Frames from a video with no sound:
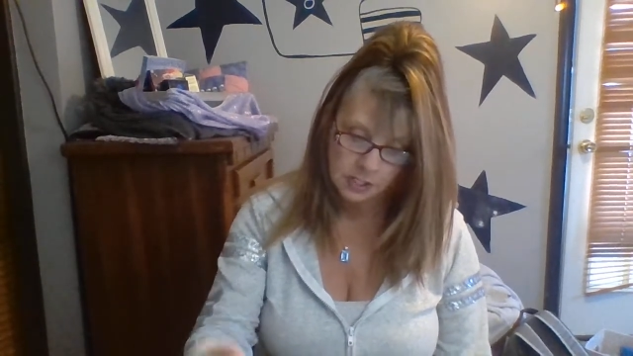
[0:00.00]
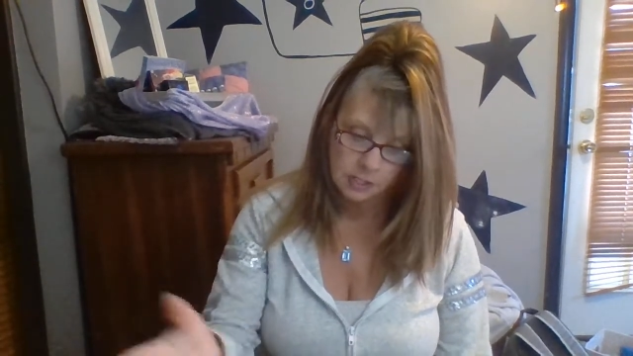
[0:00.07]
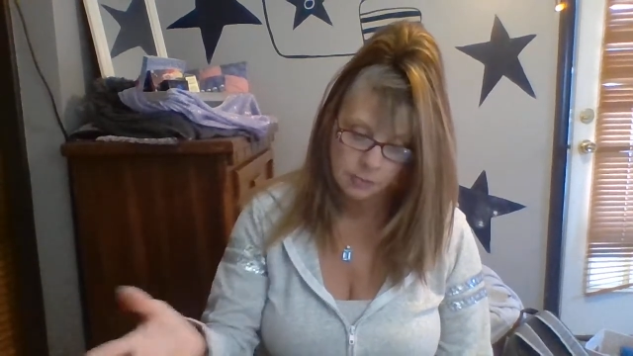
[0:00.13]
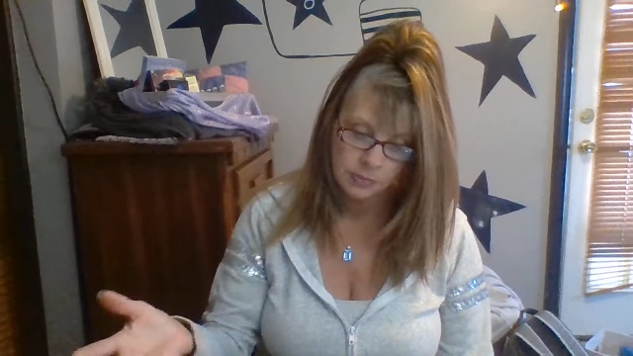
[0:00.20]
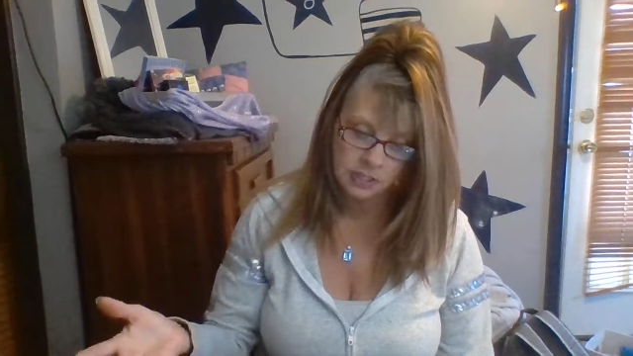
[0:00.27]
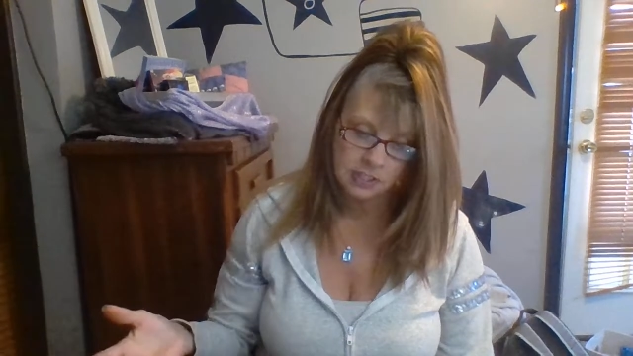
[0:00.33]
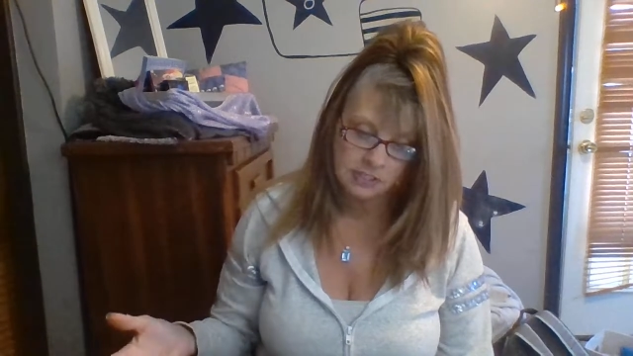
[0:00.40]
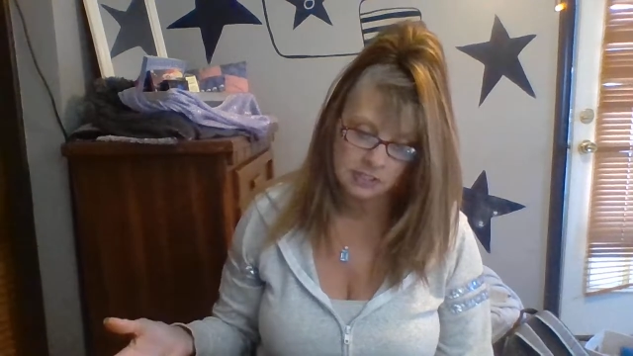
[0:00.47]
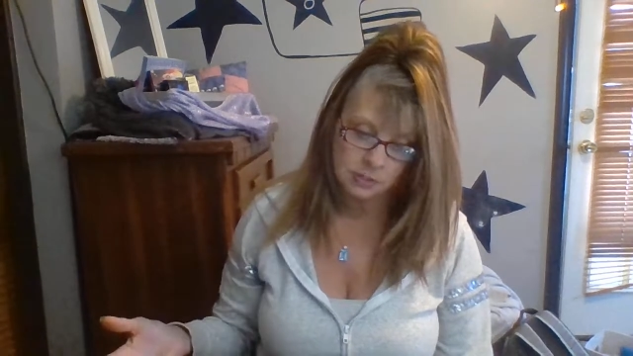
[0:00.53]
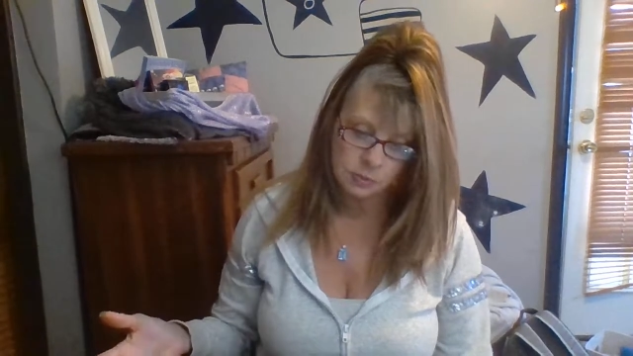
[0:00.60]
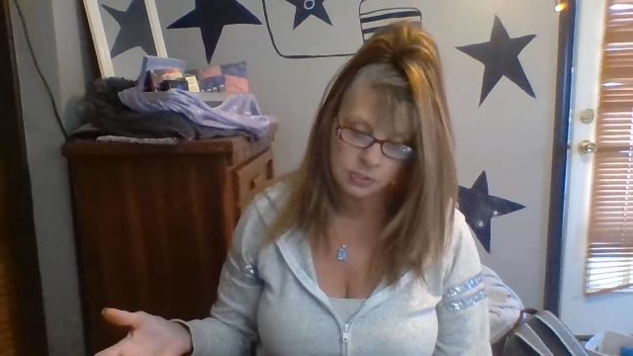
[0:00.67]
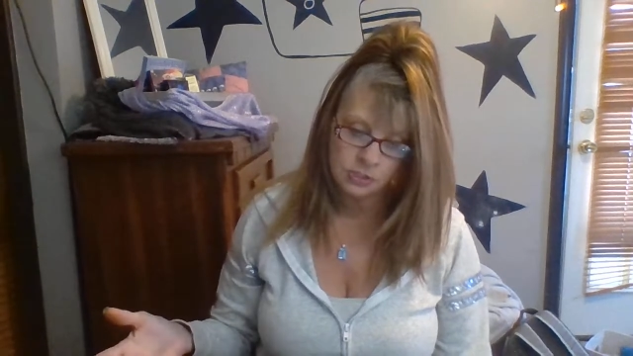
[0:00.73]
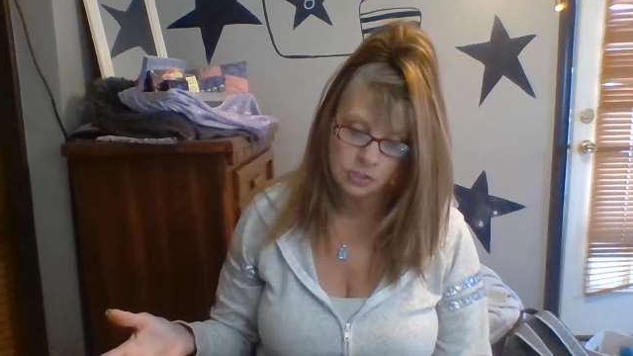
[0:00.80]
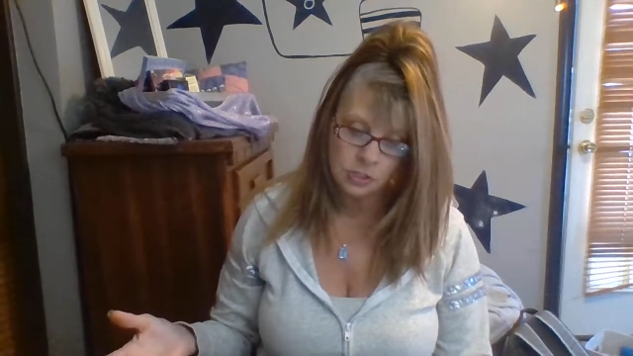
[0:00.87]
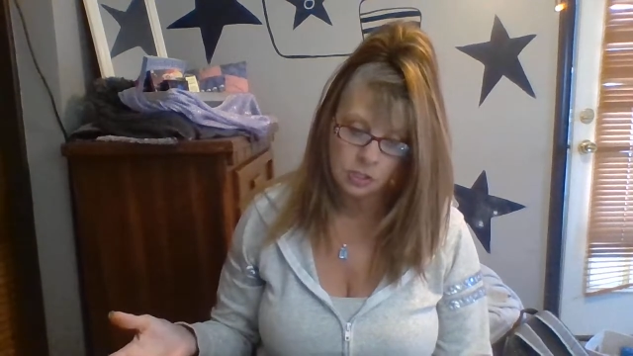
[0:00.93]
Because there
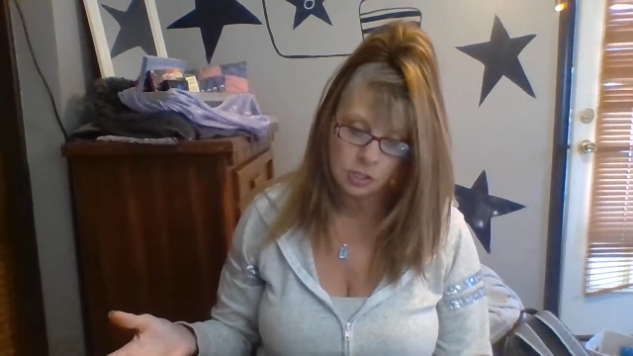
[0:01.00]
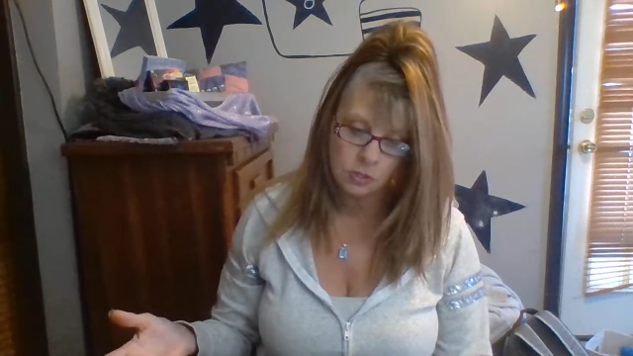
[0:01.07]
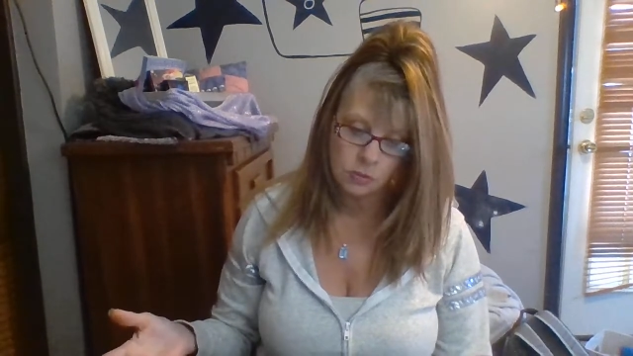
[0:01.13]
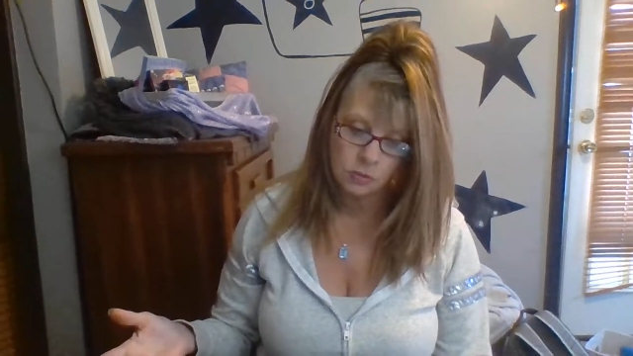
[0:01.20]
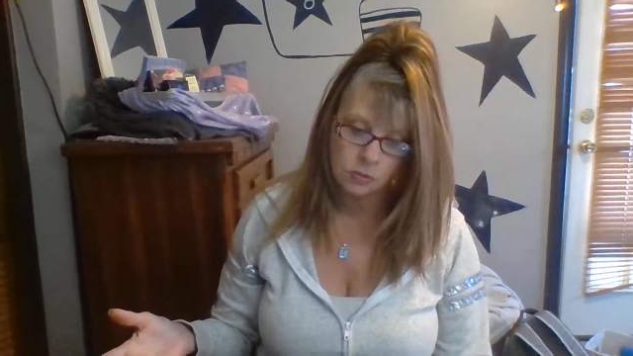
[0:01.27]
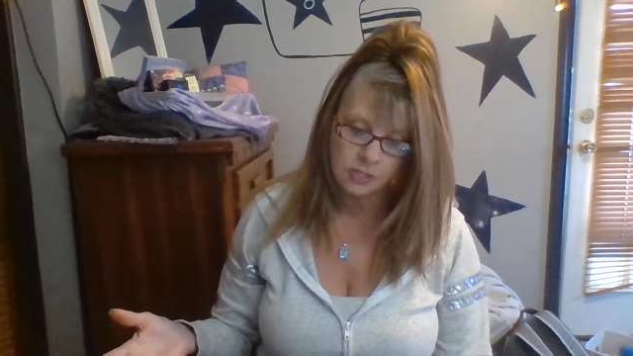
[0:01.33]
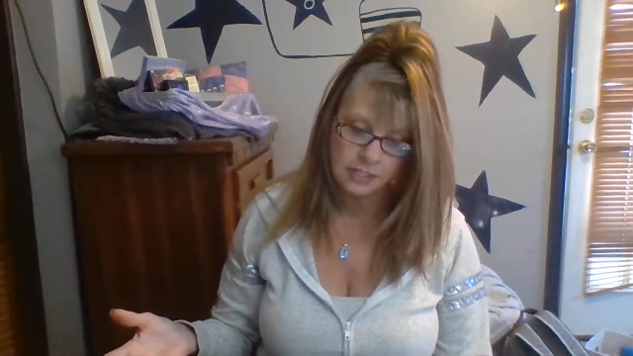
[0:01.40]
was no